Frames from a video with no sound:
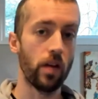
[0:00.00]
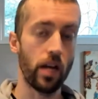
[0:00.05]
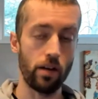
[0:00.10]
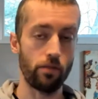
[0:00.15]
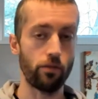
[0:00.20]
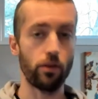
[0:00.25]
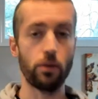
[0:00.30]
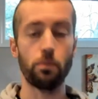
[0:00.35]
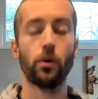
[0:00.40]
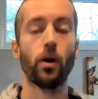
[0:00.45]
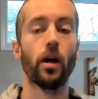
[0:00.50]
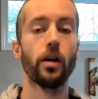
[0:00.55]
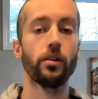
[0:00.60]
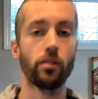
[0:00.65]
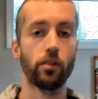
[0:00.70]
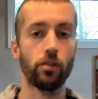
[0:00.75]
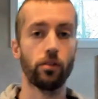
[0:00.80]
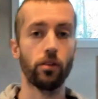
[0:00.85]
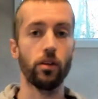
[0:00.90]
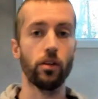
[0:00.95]
Every
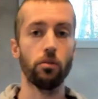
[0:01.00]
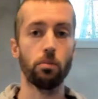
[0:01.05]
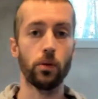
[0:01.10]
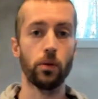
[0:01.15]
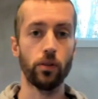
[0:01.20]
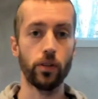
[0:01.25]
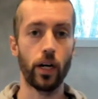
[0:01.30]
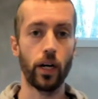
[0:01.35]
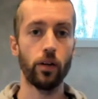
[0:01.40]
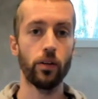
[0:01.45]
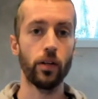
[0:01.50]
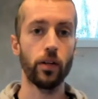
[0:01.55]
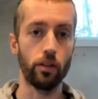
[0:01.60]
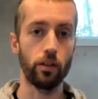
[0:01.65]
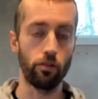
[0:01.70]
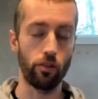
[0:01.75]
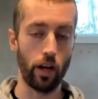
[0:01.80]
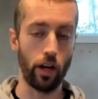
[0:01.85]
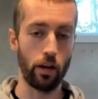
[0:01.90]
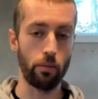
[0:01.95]
process gets pulled out,
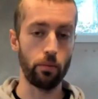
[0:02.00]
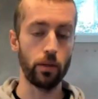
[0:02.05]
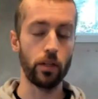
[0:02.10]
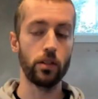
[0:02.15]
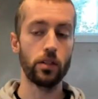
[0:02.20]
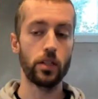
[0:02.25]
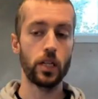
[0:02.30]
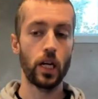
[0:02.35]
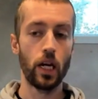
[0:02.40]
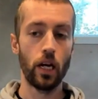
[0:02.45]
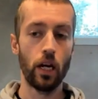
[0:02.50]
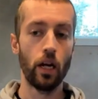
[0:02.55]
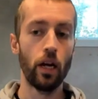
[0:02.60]
examined,